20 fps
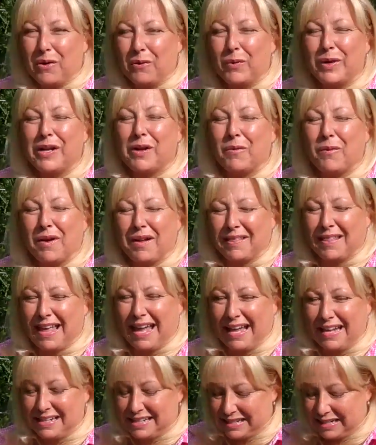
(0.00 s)
We don't want
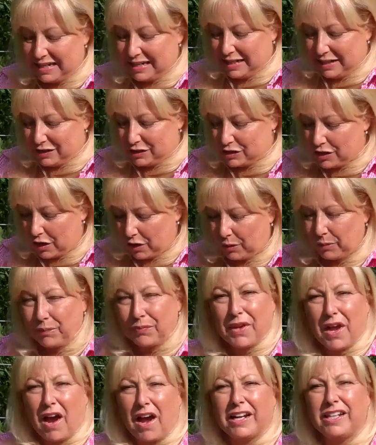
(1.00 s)
that. So
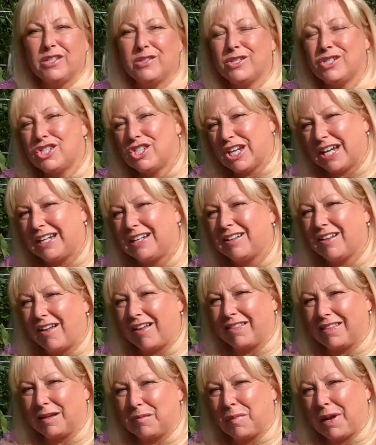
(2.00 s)
I use shade
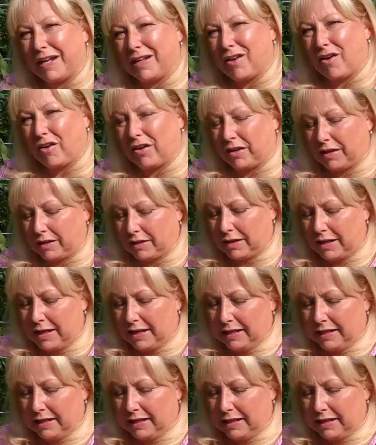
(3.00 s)
cloth in my garden.